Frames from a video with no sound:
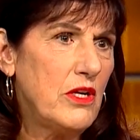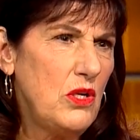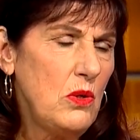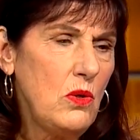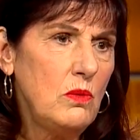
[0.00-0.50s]

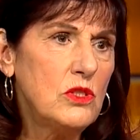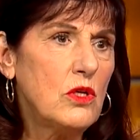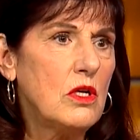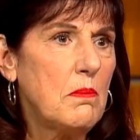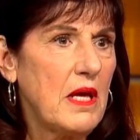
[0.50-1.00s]
So I knew it
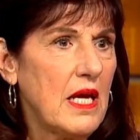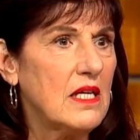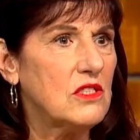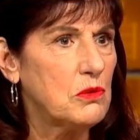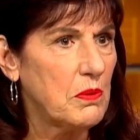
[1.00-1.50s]
was going to
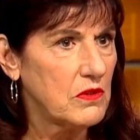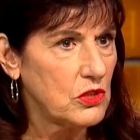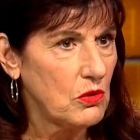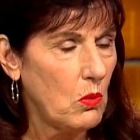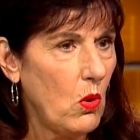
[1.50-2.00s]
be a
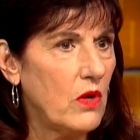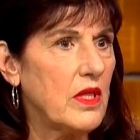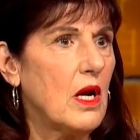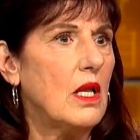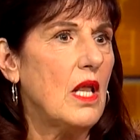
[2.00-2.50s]
spiritual
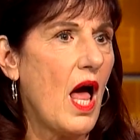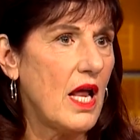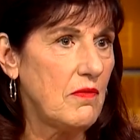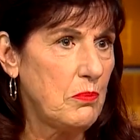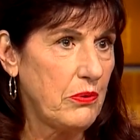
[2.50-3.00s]
war, that a
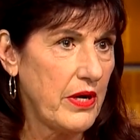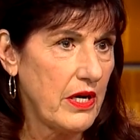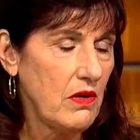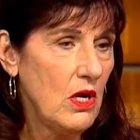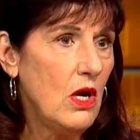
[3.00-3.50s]
lot of
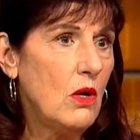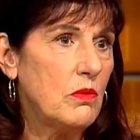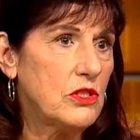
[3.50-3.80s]
prayer